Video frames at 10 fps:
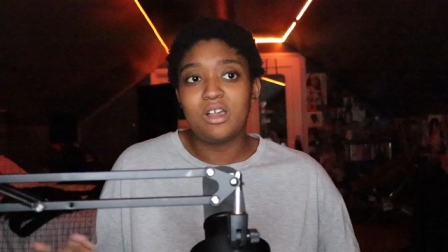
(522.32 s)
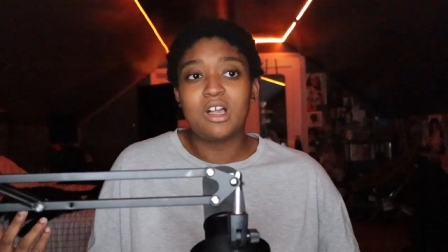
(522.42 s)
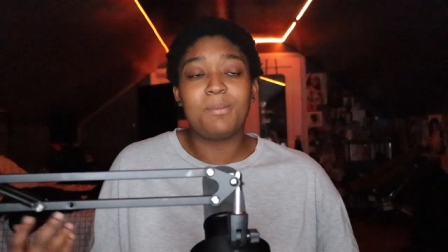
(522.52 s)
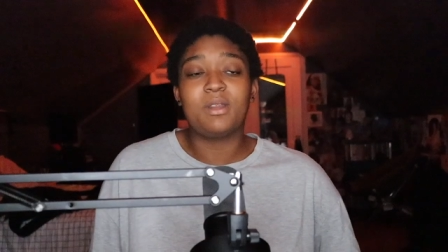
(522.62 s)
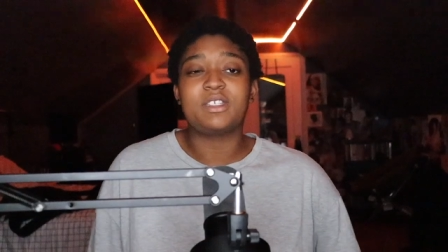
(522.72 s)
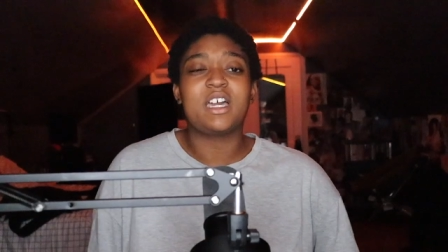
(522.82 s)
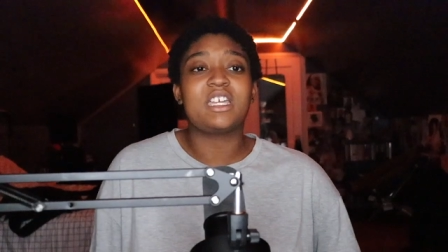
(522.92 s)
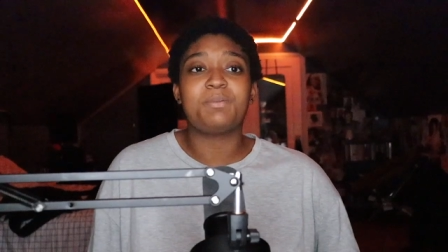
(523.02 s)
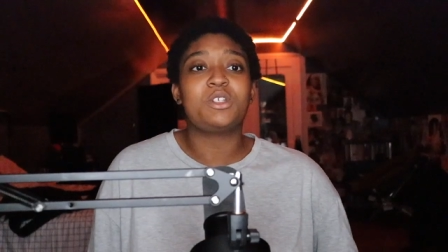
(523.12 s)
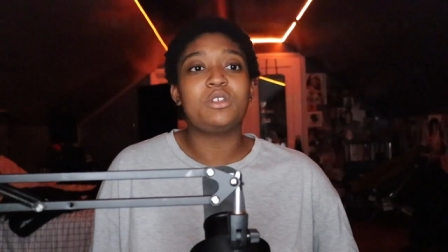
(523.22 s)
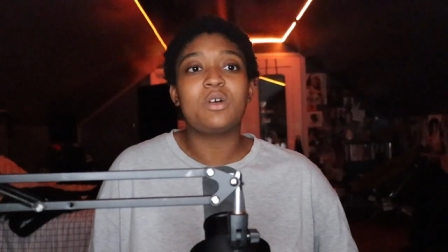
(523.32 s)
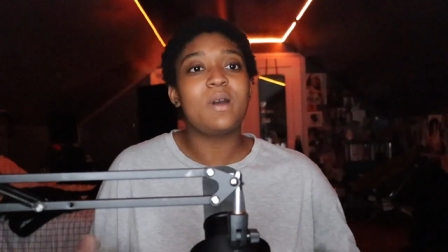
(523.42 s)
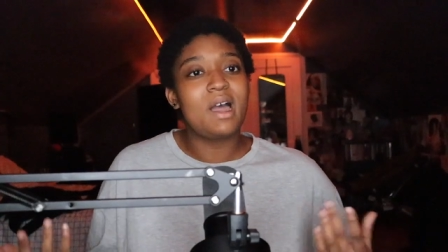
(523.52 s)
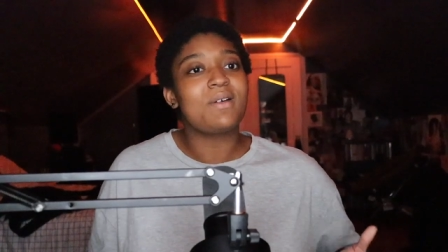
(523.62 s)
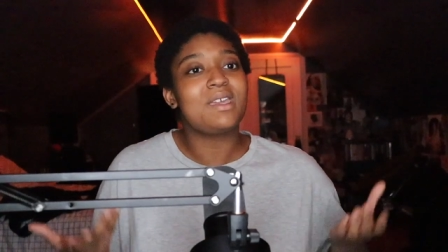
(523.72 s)
a couple of times, but you know
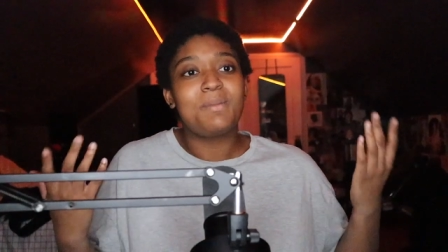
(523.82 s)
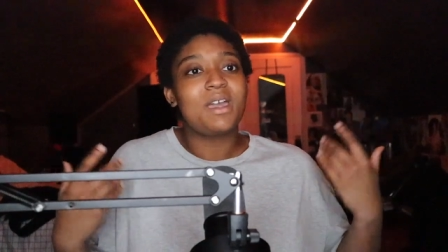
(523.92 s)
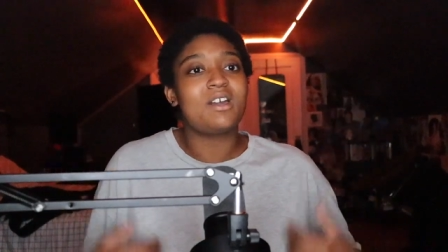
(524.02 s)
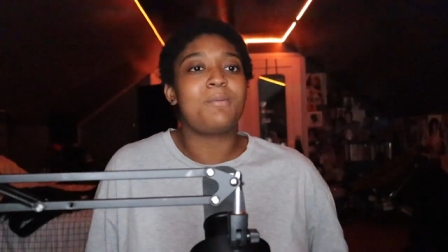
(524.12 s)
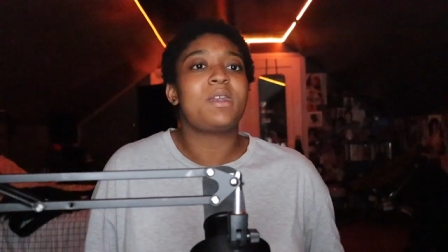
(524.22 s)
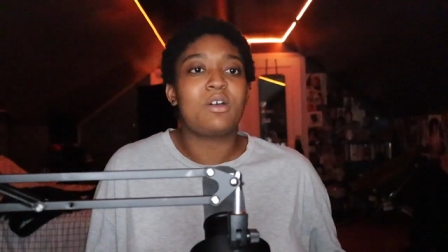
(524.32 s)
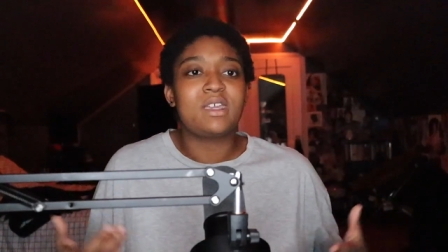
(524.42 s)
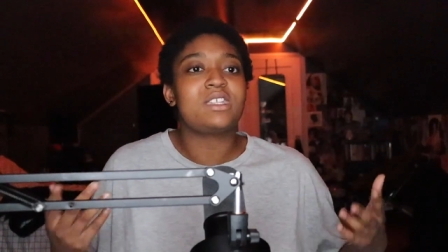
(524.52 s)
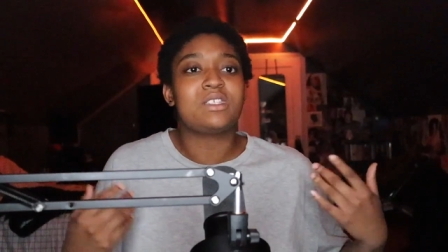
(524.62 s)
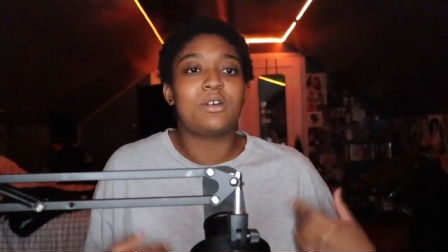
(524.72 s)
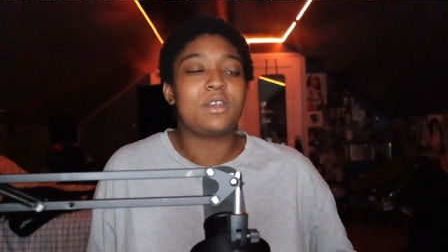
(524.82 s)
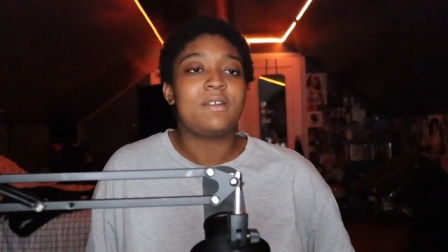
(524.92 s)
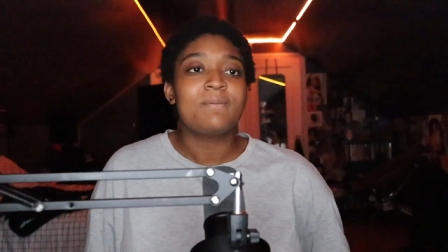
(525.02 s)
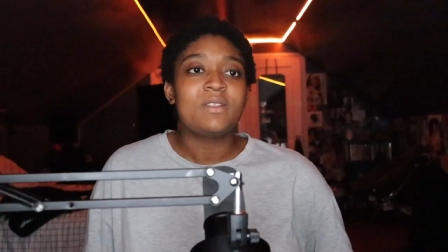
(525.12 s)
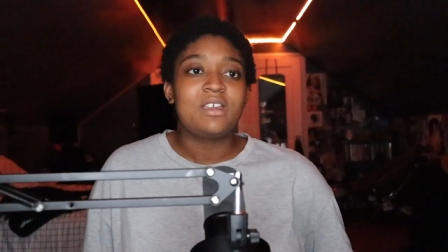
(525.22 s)
what, I'll get back up and I'll get started
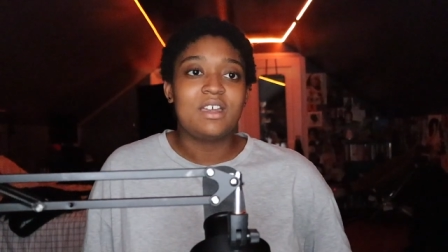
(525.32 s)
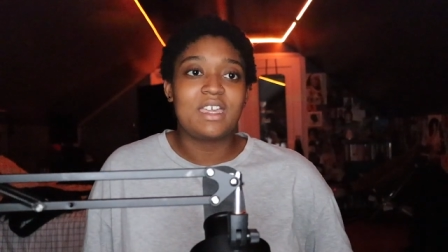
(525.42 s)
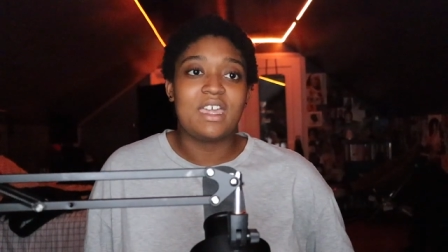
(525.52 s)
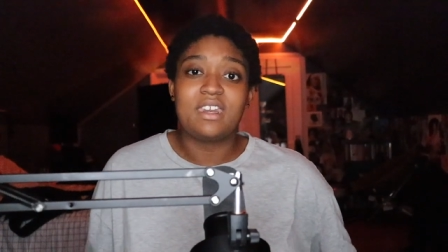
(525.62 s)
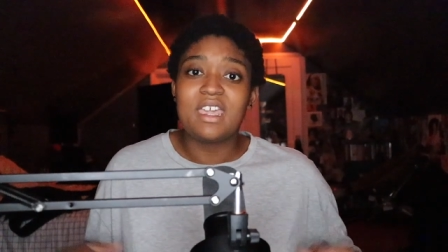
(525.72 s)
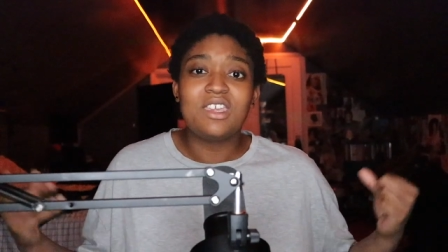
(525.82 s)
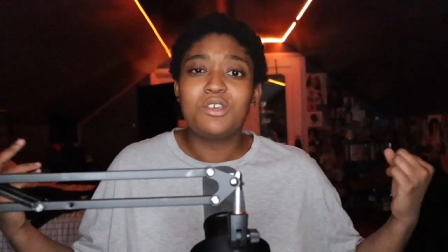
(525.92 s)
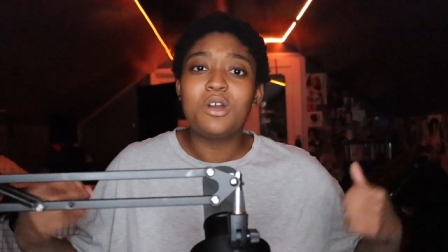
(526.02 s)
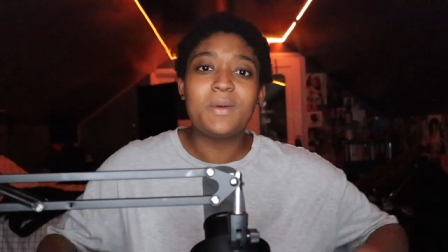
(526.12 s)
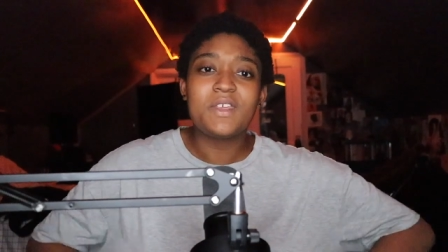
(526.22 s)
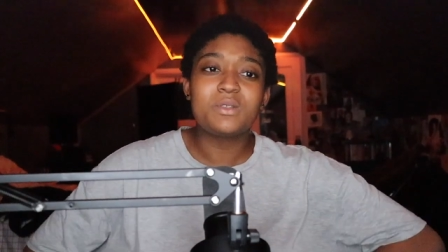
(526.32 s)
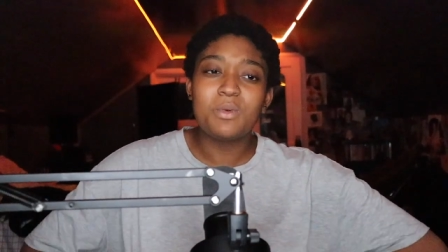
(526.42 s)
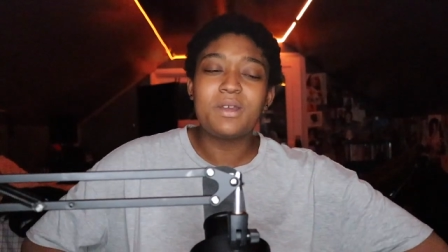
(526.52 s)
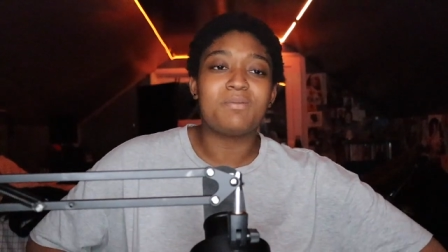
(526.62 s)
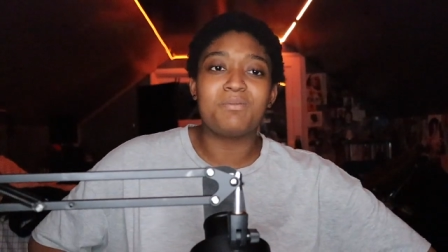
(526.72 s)
again. And you know what, that's
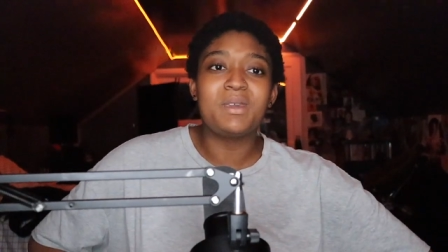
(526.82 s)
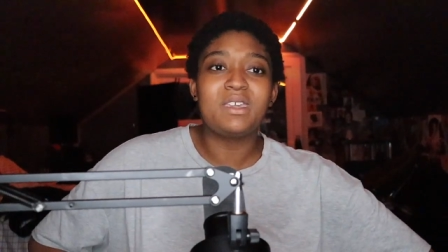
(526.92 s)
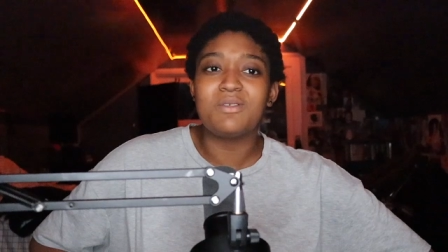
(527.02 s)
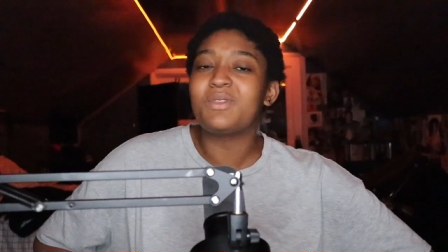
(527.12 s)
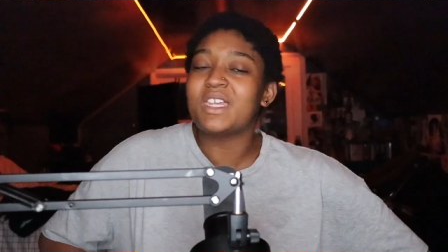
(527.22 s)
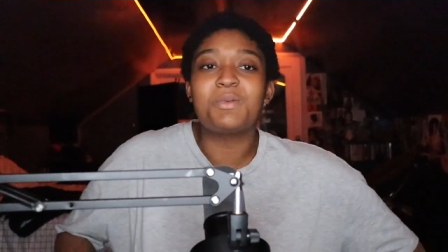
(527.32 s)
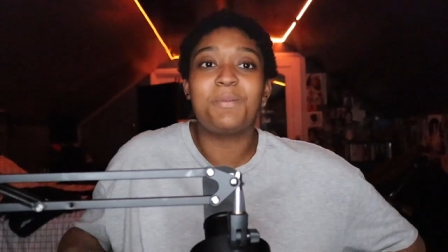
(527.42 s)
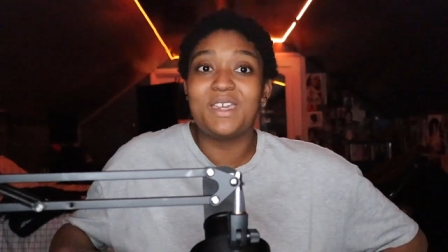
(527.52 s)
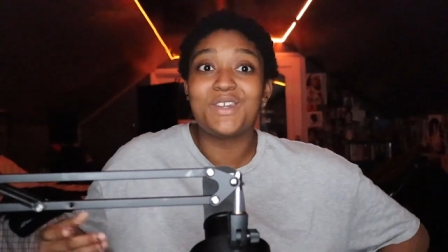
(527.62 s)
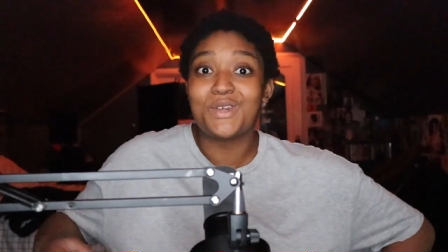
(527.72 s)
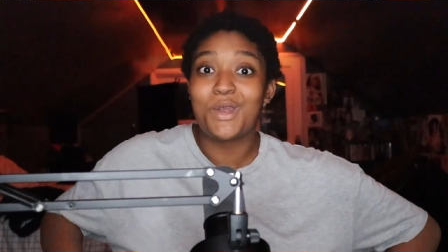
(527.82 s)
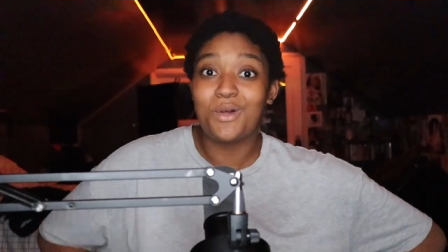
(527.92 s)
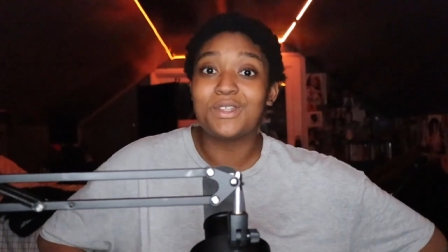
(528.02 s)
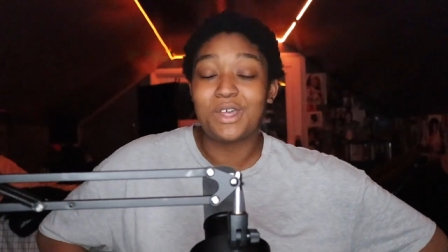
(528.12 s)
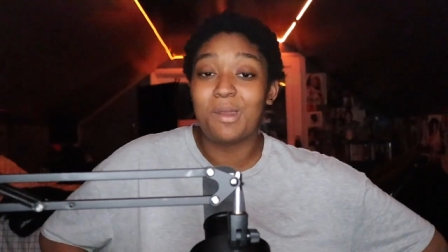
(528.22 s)
what being an
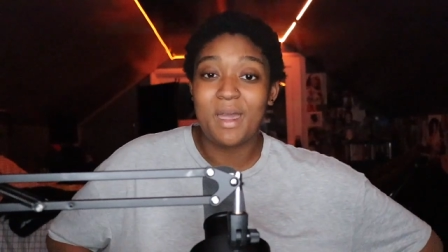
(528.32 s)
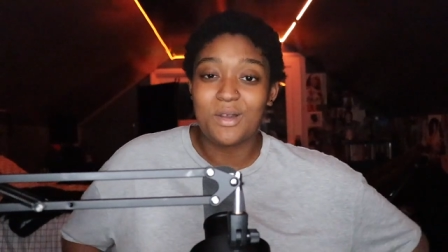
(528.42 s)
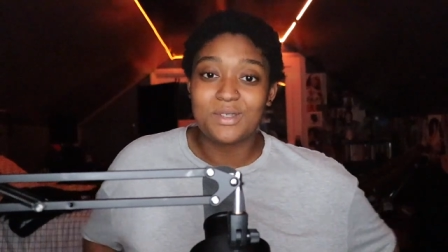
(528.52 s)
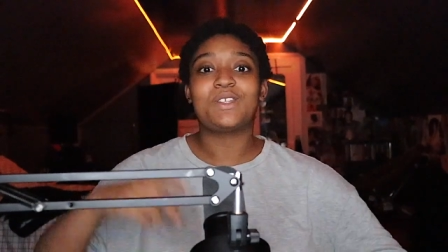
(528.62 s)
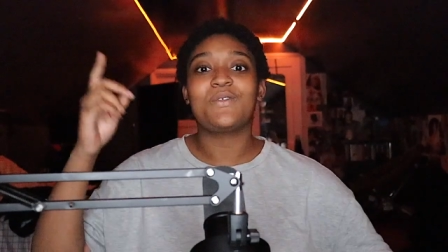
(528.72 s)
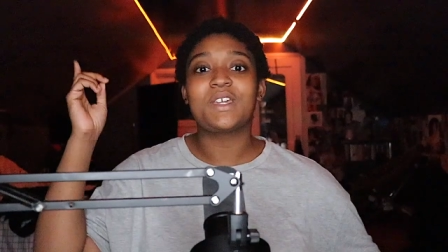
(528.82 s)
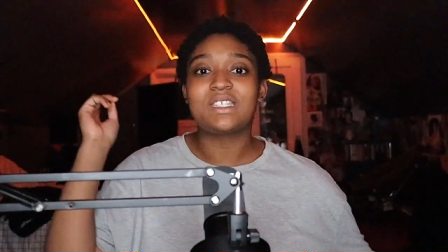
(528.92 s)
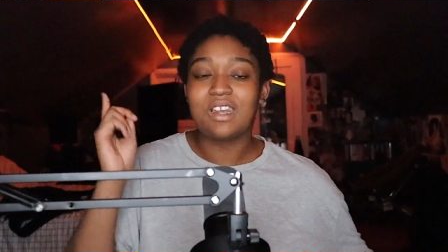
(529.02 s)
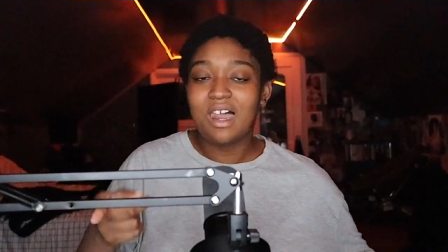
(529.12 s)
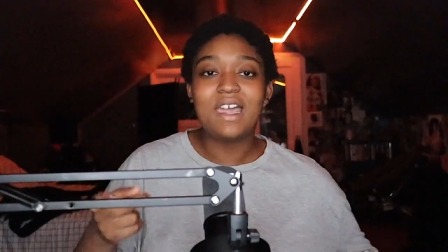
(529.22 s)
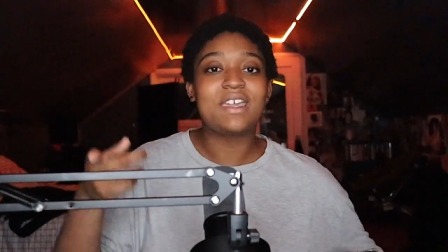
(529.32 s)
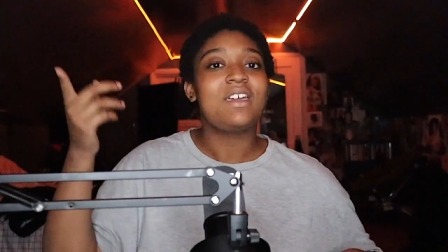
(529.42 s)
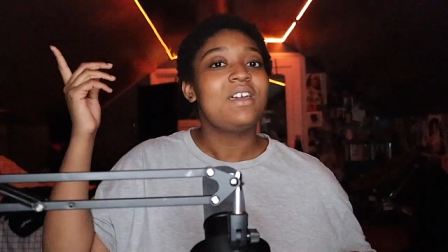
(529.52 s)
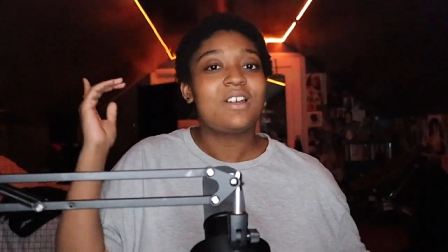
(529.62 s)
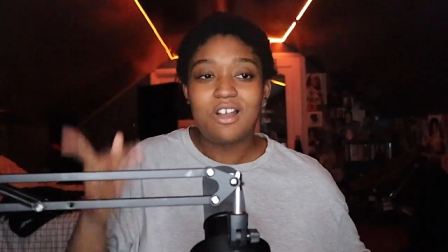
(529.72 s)
adult is all about. Don't forget to
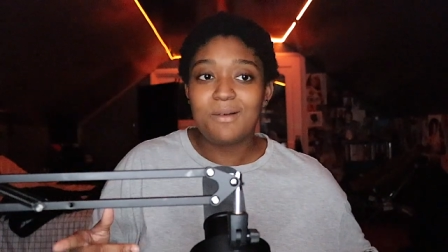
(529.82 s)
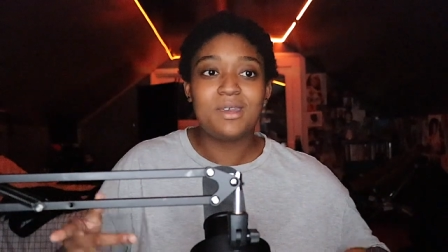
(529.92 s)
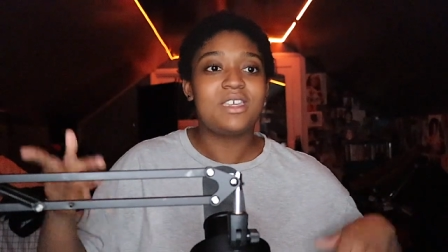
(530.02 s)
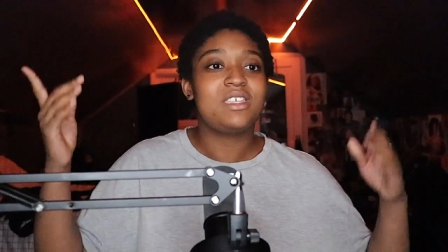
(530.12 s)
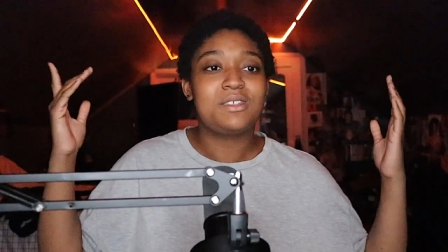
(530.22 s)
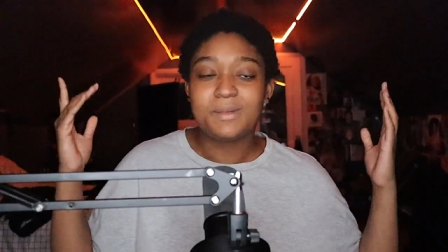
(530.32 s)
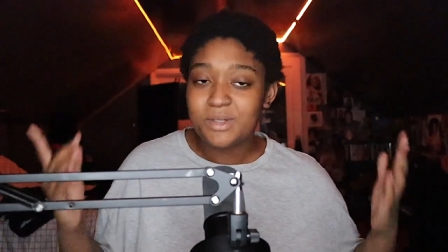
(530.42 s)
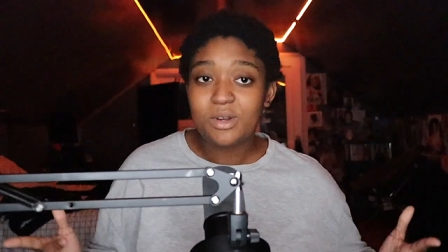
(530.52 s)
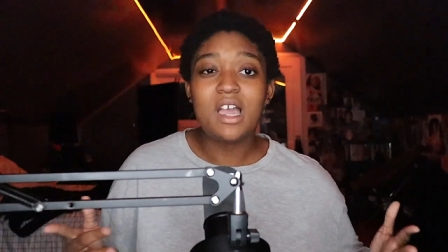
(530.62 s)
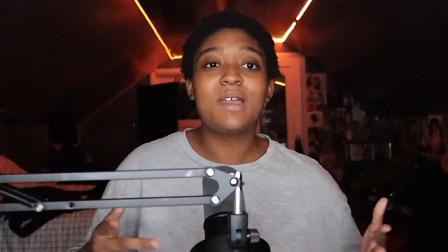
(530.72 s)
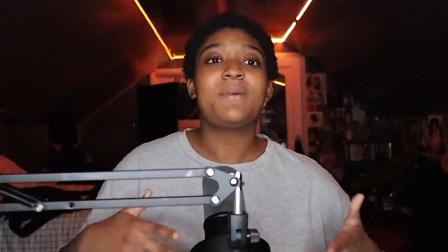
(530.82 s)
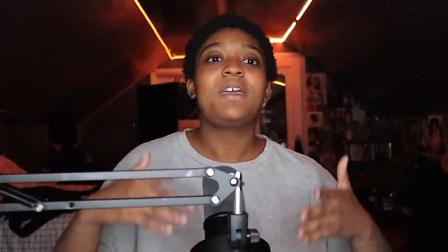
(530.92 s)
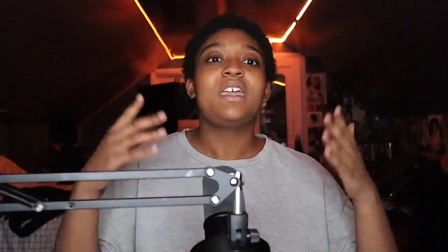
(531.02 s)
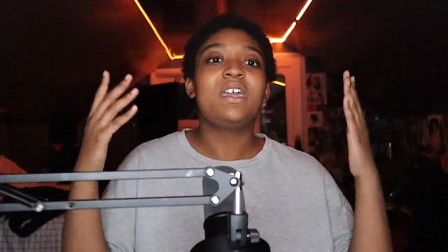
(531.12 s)
like, comment, and subscribe.